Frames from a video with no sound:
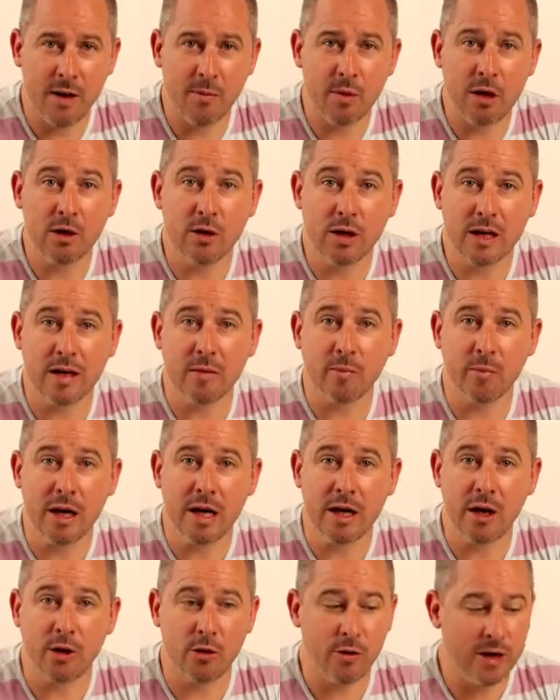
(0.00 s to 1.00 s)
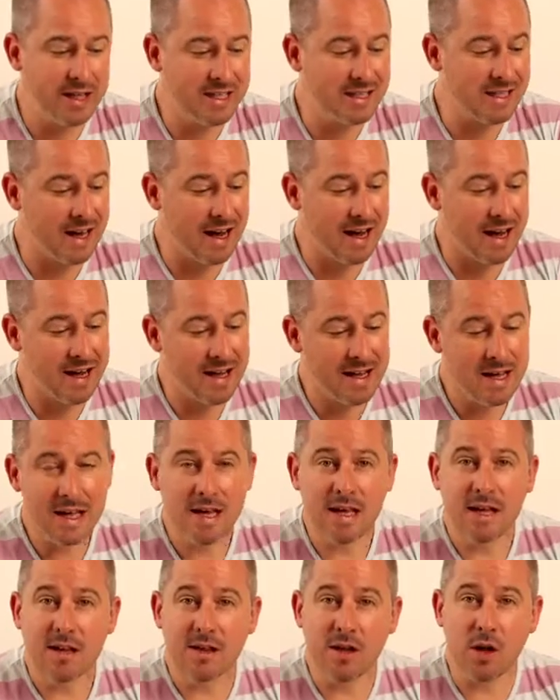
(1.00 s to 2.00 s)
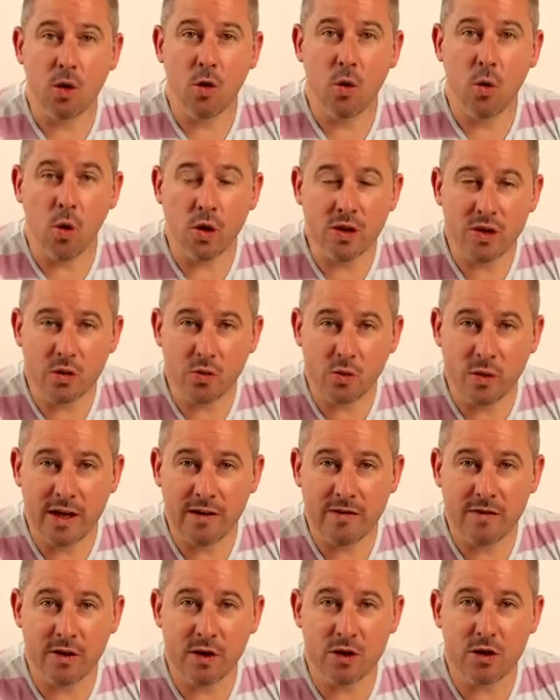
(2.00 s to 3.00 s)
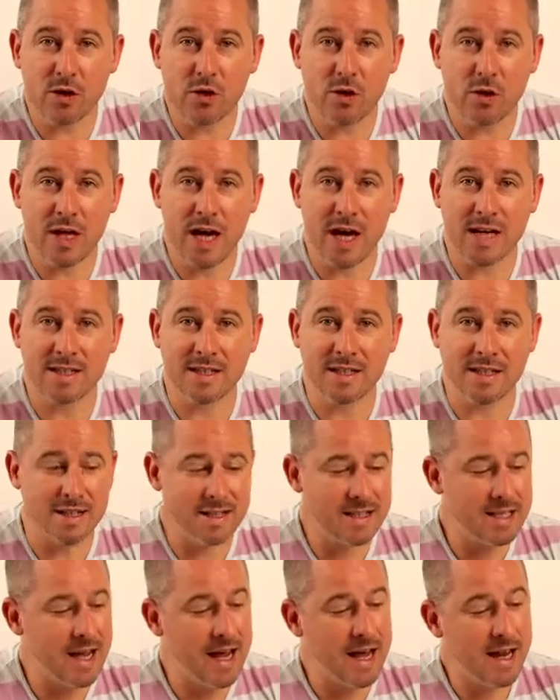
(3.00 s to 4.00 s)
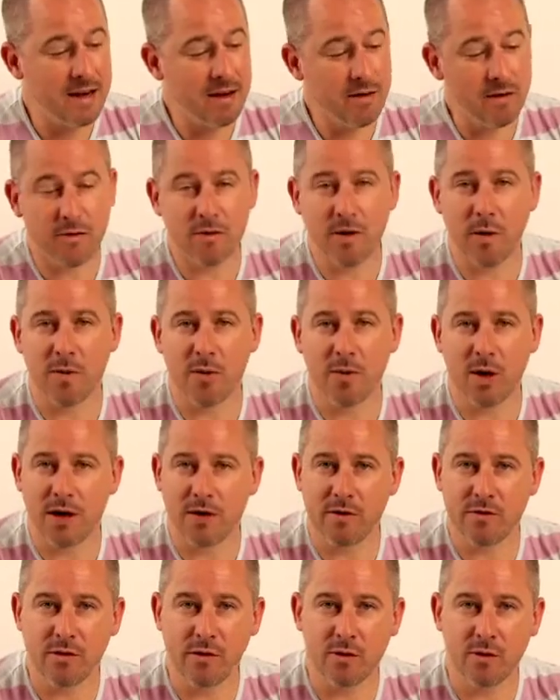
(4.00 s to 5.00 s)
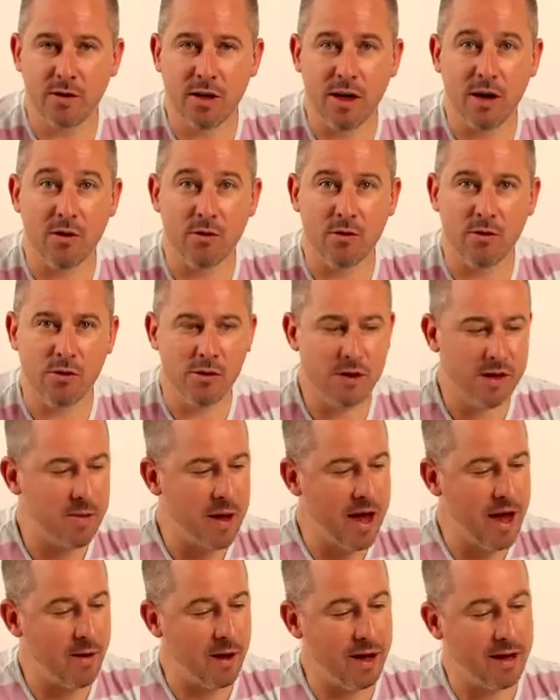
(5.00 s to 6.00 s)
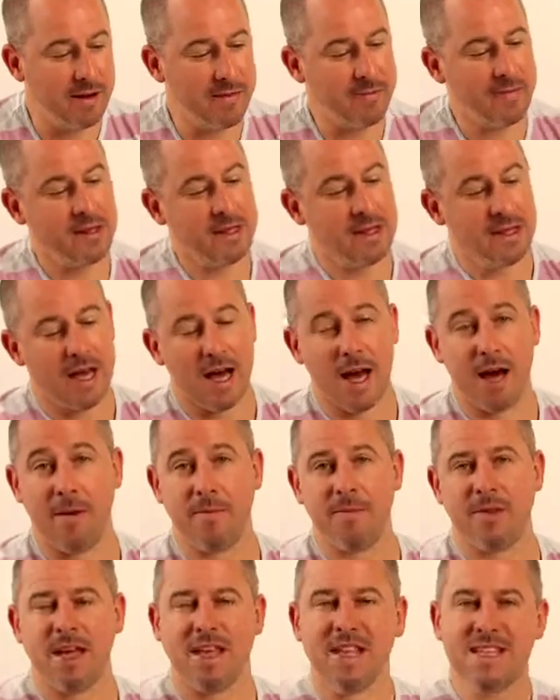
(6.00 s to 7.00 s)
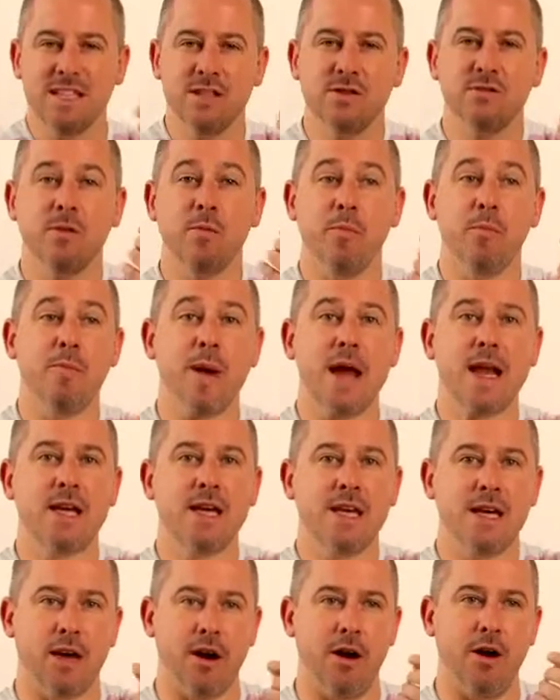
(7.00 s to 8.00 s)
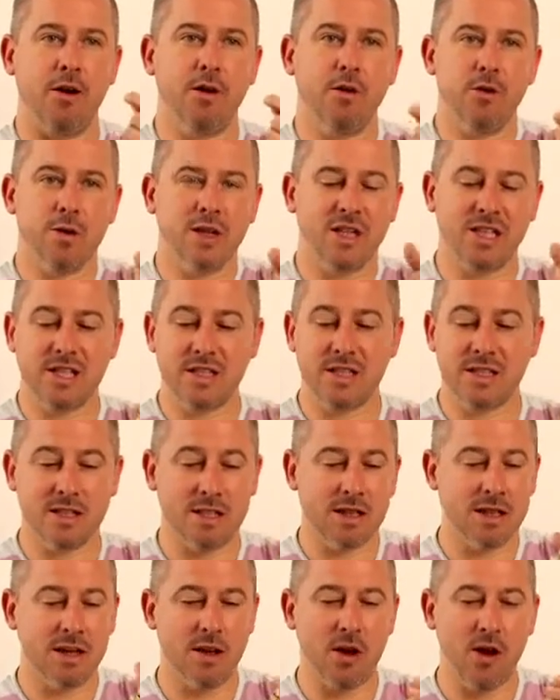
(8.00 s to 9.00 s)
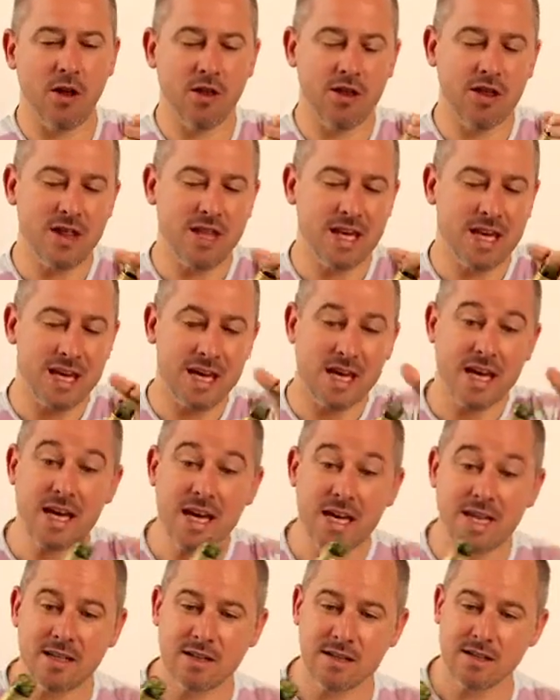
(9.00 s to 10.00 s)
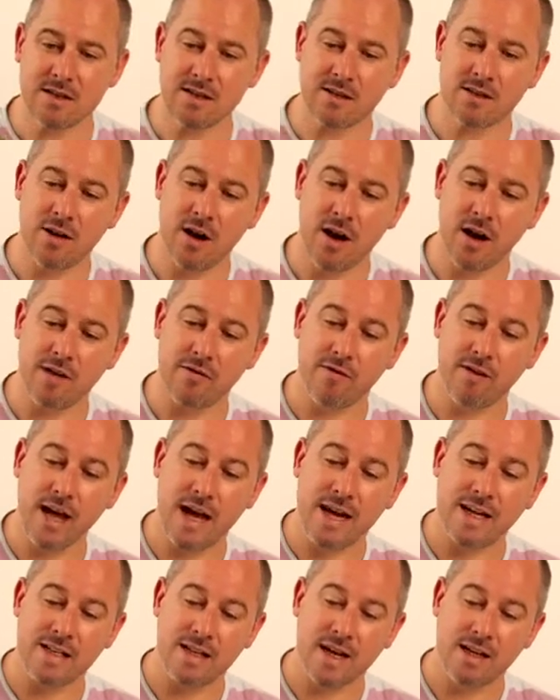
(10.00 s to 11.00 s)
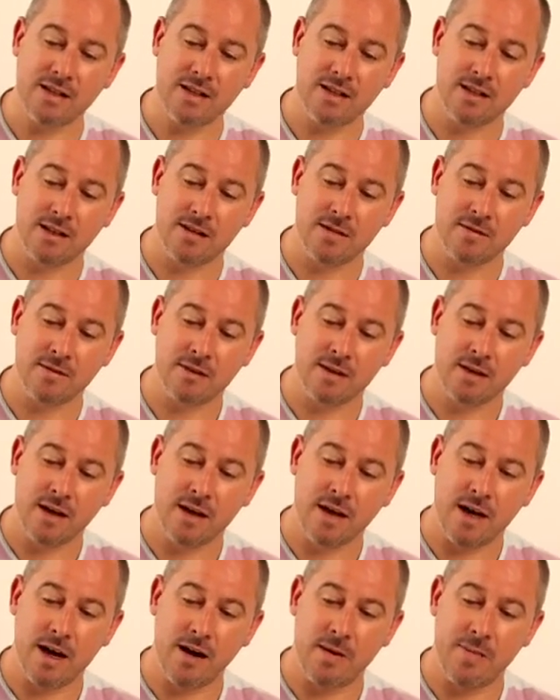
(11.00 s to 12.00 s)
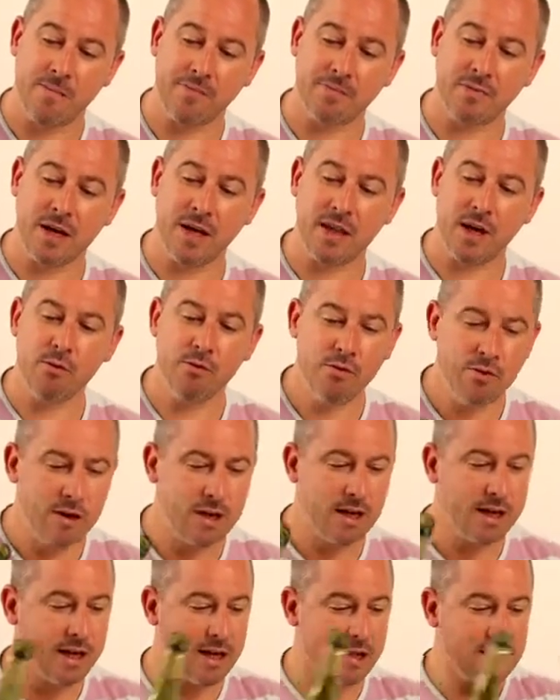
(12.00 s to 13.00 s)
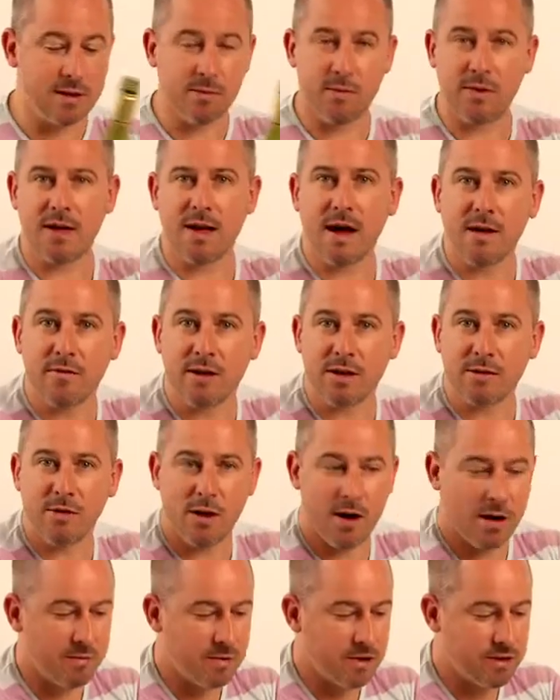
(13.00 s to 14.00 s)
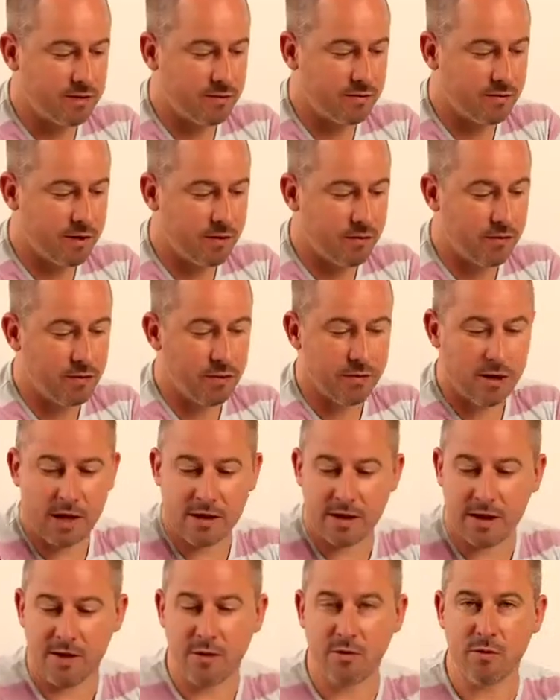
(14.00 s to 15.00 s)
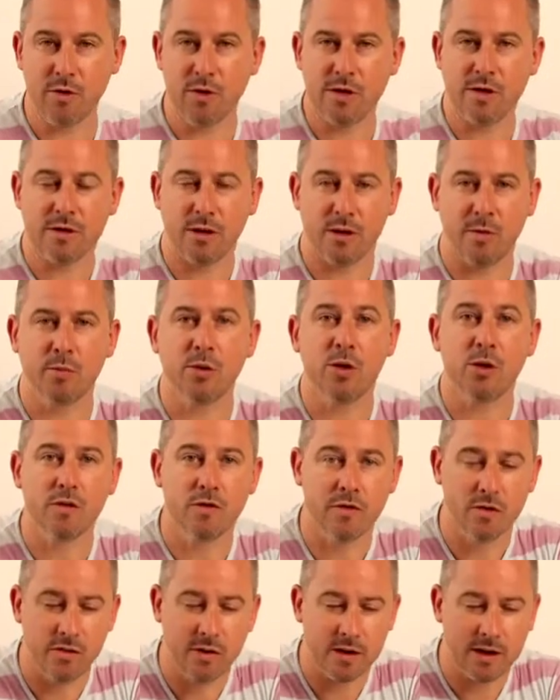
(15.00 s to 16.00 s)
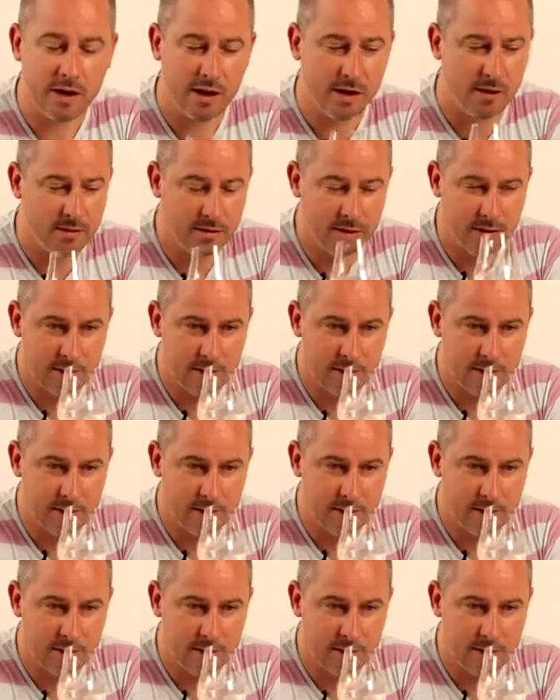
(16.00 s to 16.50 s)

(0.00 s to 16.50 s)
and we're looking at Pinot Gris today, the Quartz Reef 2010 from the wonderful Rudy Bauer. Now this is from Bendigo, which is on the eastern side of Lake Dunstan, and they really get some lovely ripeness of fruit out there, and Rudy's got a beautiful vineyard.